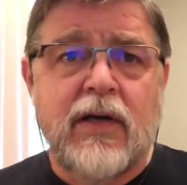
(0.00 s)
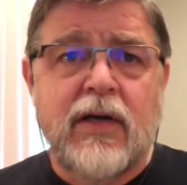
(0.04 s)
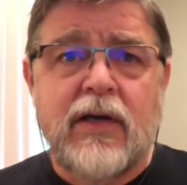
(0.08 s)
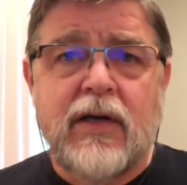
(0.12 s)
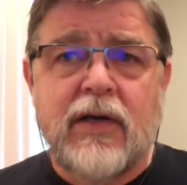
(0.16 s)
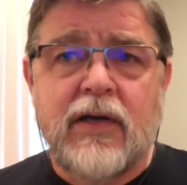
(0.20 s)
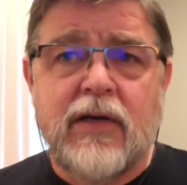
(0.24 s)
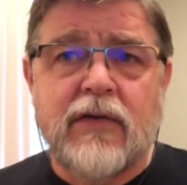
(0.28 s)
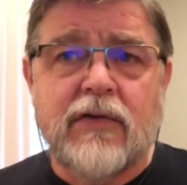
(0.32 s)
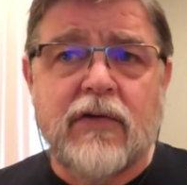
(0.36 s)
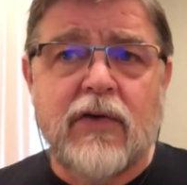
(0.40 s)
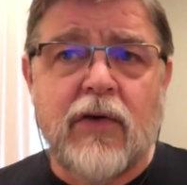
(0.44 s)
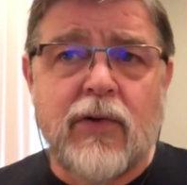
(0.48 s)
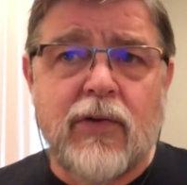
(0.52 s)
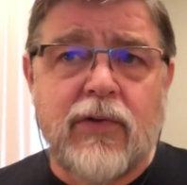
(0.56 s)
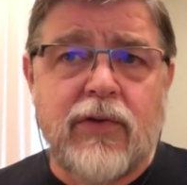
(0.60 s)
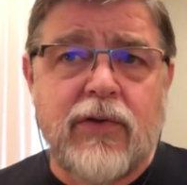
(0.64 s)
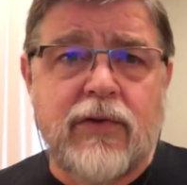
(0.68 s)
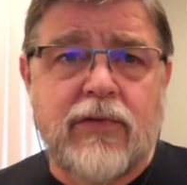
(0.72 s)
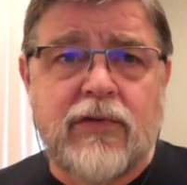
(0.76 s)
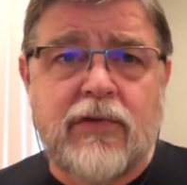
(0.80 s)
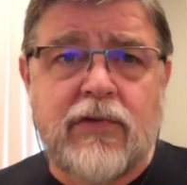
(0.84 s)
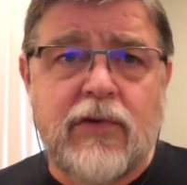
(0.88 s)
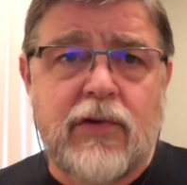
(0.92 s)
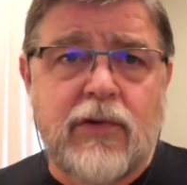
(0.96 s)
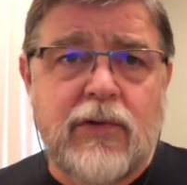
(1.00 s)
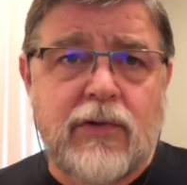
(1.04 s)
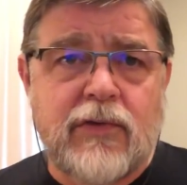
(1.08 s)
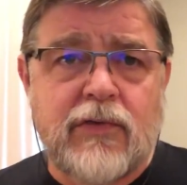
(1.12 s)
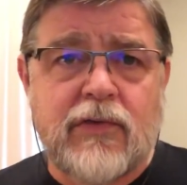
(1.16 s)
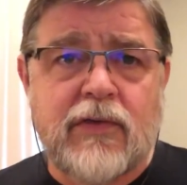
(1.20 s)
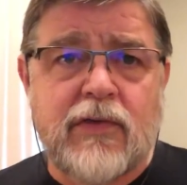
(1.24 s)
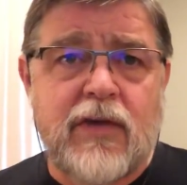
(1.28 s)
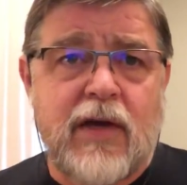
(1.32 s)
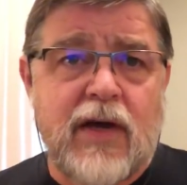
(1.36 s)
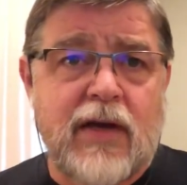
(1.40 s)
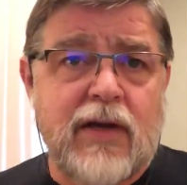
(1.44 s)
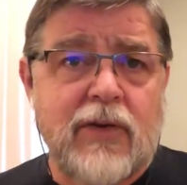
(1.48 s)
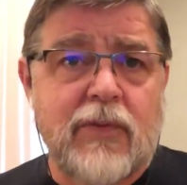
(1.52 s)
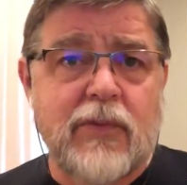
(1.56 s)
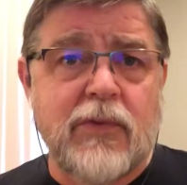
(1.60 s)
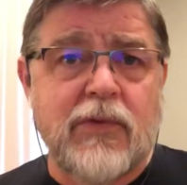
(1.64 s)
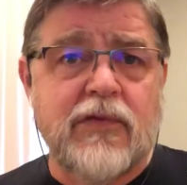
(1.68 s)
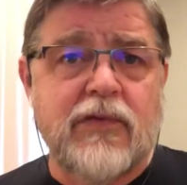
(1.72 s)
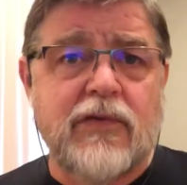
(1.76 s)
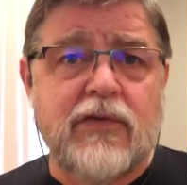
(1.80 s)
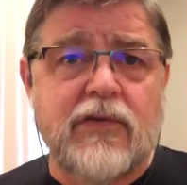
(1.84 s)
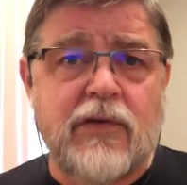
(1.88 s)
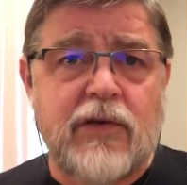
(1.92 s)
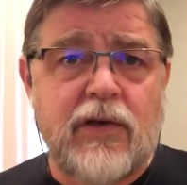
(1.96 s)
He told the Jews that it
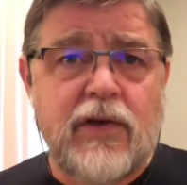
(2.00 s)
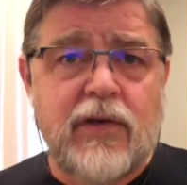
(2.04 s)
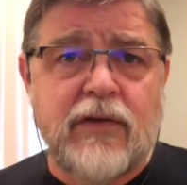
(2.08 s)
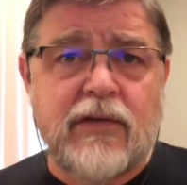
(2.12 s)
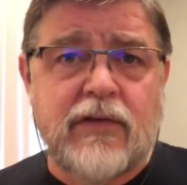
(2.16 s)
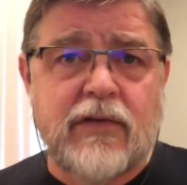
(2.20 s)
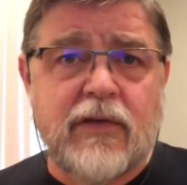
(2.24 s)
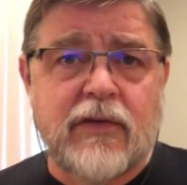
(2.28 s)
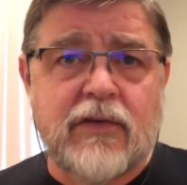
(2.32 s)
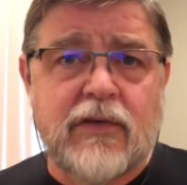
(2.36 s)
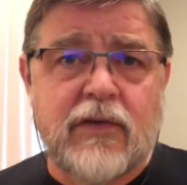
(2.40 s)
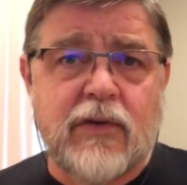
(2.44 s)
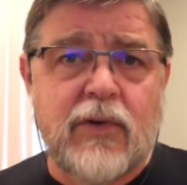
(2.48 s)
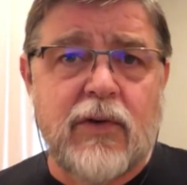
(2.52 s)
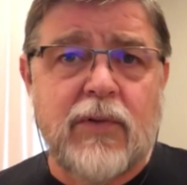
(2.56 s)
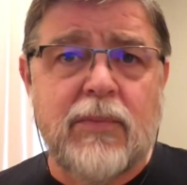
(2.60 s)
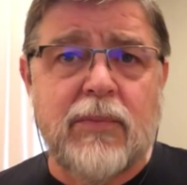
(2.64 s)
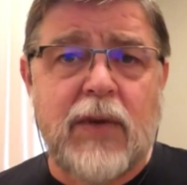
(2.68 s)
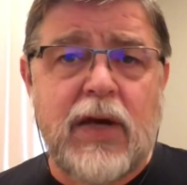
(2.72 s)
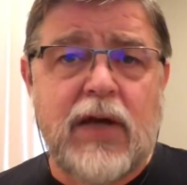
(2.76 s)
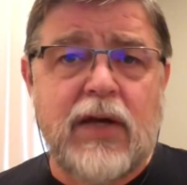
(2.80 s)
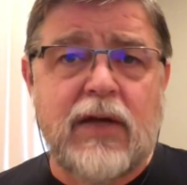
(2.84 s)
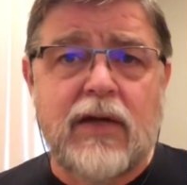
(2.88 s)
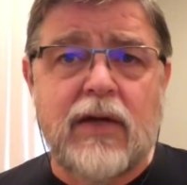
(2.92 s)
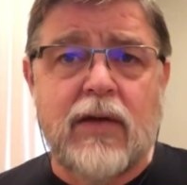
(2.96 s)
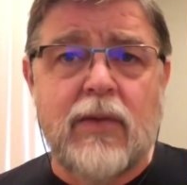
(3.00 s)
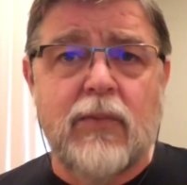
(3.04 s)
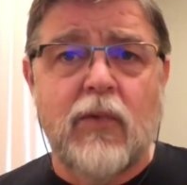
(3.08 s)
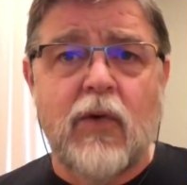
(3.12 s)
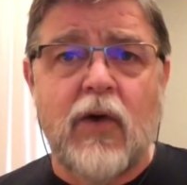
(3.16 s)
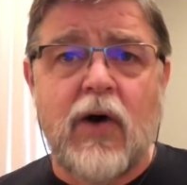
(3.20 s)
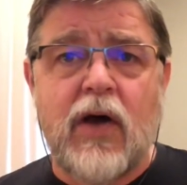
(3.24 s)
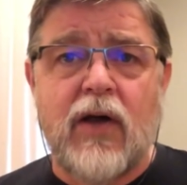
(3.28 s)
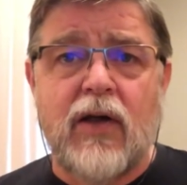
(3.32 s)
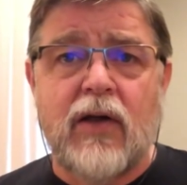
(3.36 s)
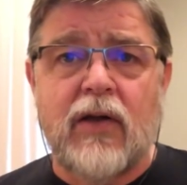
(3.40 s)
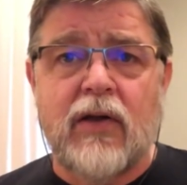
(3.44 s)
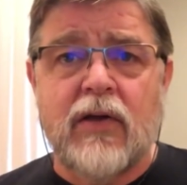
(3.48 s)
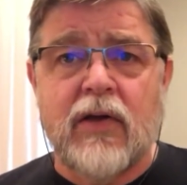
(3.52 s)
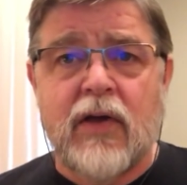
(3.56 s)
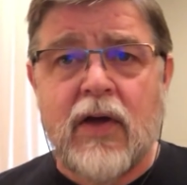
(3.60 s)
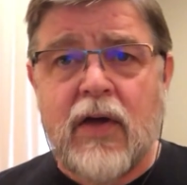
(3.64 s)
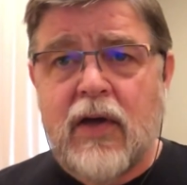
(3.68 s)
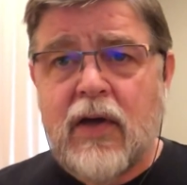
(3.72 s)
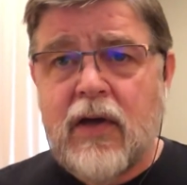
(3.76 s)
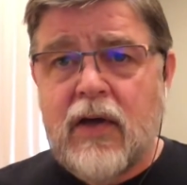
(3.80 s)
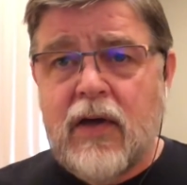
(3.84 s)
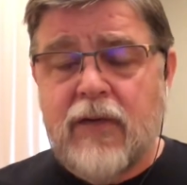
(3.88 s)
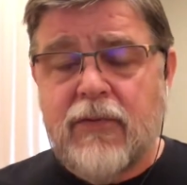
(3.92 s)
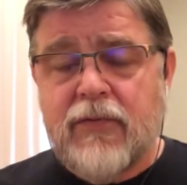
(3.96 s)
was Jesus who had made him well.
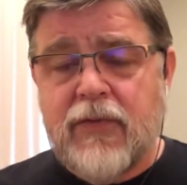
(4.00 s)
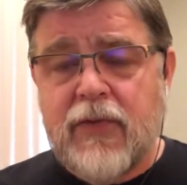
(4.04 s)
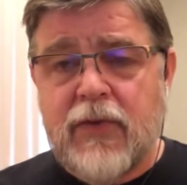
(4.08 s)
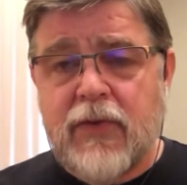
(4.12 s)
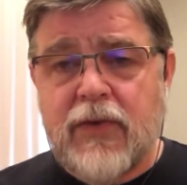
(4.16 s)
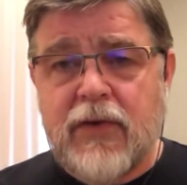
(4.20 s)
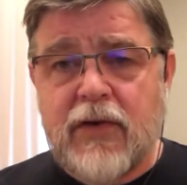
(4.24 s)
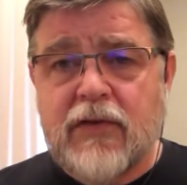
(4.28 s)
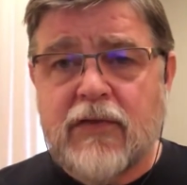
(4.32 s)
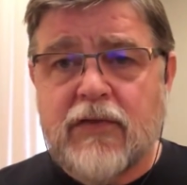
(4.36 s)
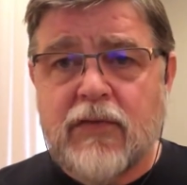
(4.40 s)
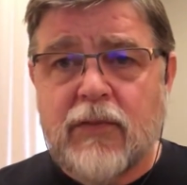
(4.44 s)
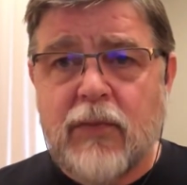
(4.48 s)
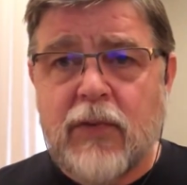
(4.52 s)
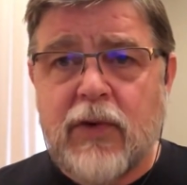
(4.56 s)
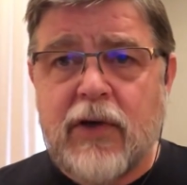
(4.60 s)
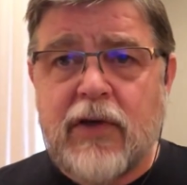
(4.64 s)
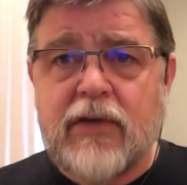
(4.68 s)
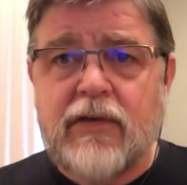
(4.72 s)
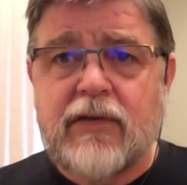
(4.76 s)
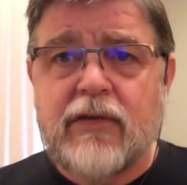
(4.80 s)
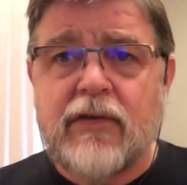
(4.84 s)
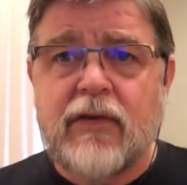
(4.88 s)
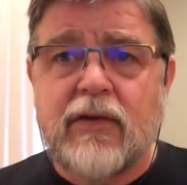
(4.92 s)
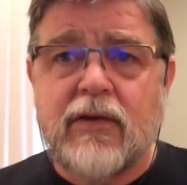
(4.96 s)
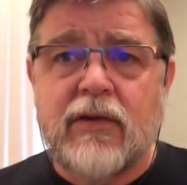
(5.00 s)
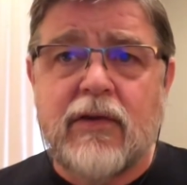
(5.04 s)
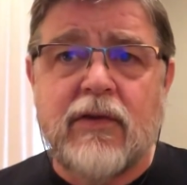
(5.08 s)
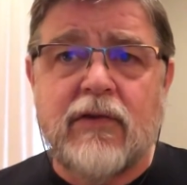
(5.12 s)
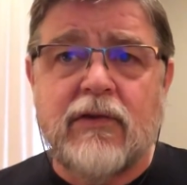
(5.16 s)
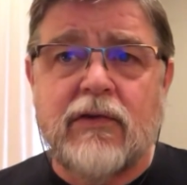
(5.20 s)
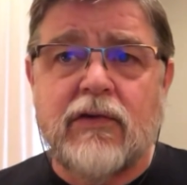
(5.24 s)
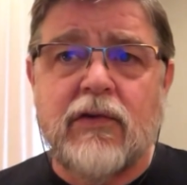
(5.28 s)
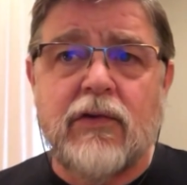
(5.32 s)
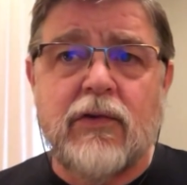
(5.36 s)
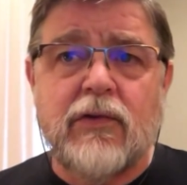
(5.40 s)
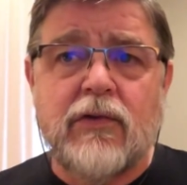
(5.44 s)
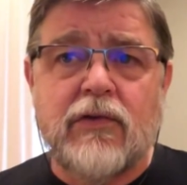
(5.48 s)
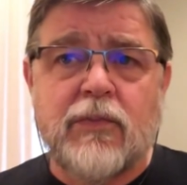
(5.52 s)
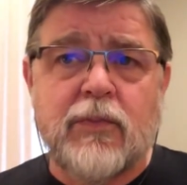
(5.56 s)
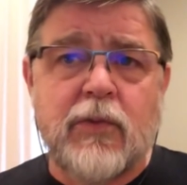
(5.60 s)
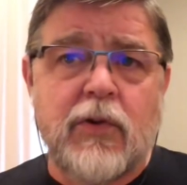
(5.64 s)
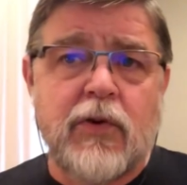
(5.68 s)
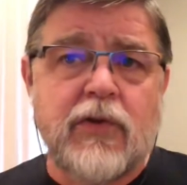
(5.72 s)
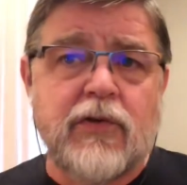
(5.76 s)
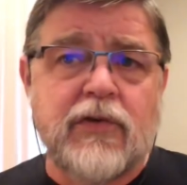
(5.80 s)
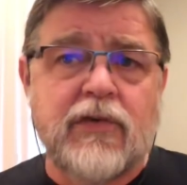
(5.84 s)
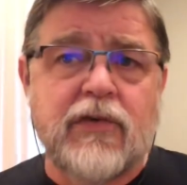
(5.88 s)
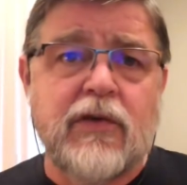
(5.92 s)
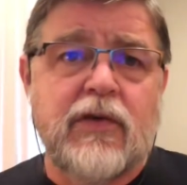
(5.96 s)
And for this reason, the Jews
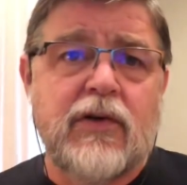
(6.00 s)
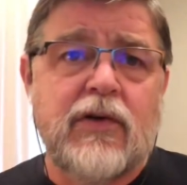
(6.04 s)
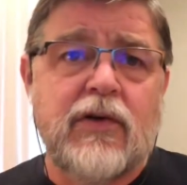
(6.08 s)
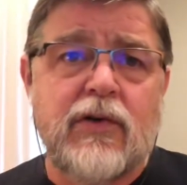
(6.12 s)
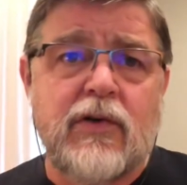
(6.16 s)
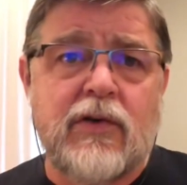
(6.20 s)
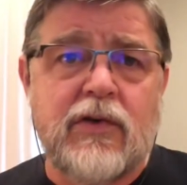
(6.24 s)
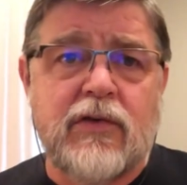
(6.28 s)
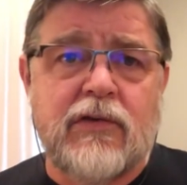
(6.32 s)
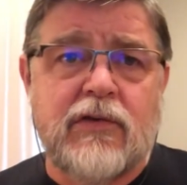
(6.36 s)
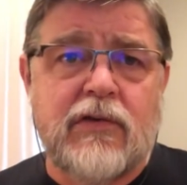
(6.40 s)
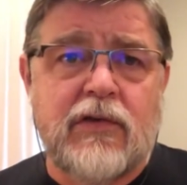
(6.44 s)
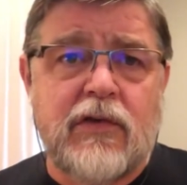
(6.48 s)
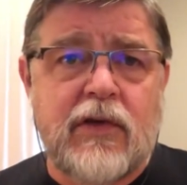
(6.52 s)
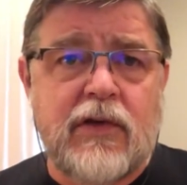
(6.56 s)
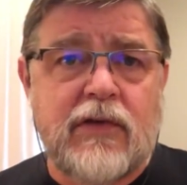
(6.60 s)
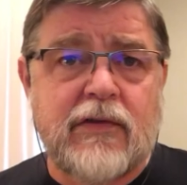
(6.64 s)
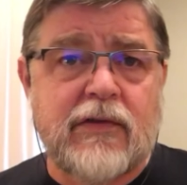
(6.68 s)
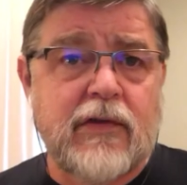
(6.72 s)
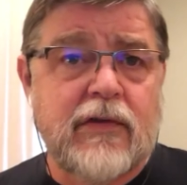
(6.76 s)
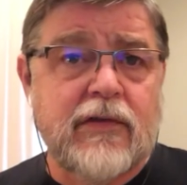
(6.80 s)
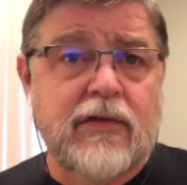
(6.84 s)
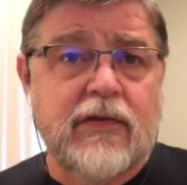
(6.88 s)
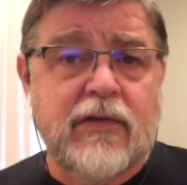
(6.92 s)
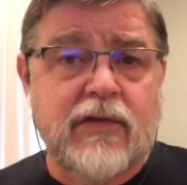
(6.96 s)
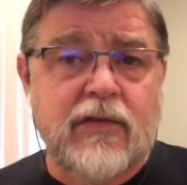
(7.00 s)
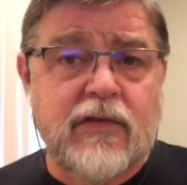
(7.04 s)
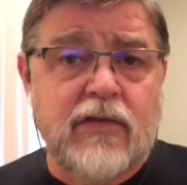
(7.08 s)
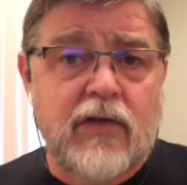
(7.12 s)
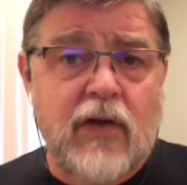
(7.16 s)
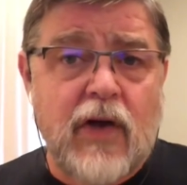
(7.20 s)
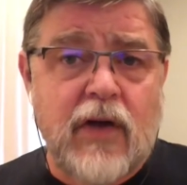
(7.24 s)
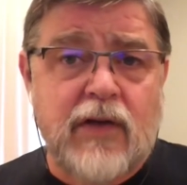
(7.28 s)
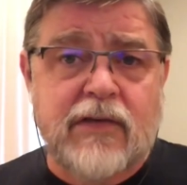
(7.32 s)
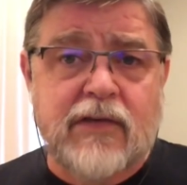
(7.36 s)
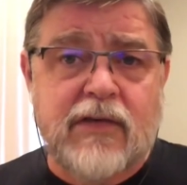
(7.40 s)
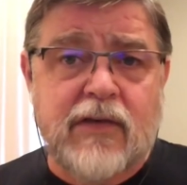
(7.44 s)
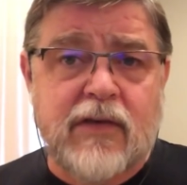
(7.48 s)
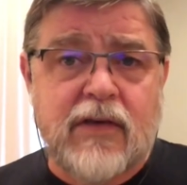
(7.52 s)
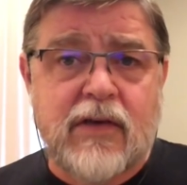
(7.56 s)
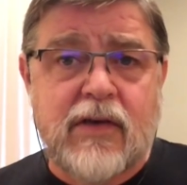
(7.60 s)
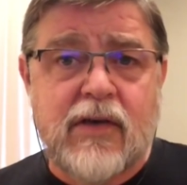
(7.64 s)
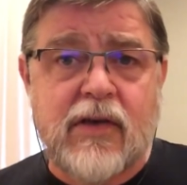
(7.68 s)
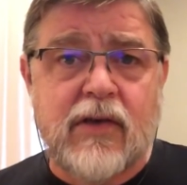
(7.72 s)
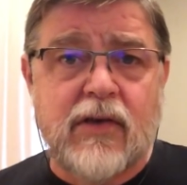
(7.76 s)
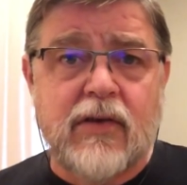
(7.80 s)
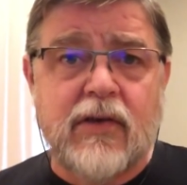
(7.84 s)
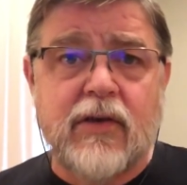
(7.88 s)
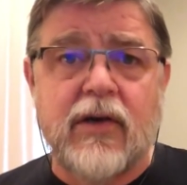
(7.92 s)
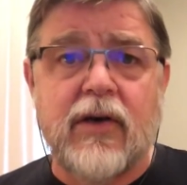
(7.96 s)
persecuted Jesus and sought to
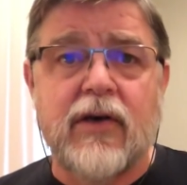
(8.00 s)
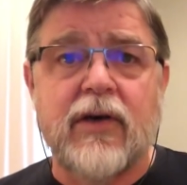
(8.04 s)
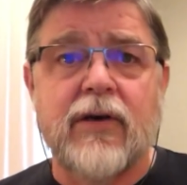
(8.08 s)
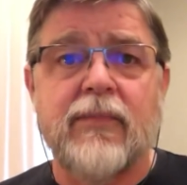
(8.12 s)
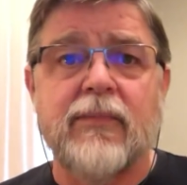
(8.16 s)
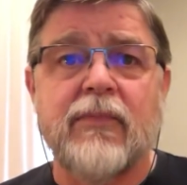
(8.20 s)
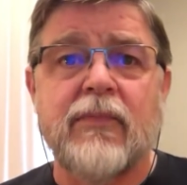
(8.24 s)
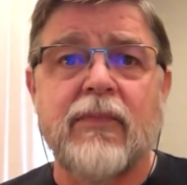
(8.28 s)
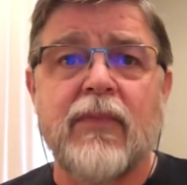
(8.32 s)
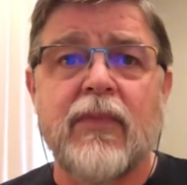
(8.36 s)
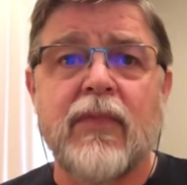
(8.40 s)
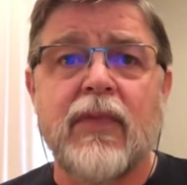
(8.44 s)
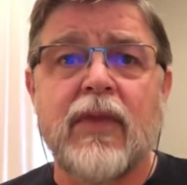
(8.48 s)
kill him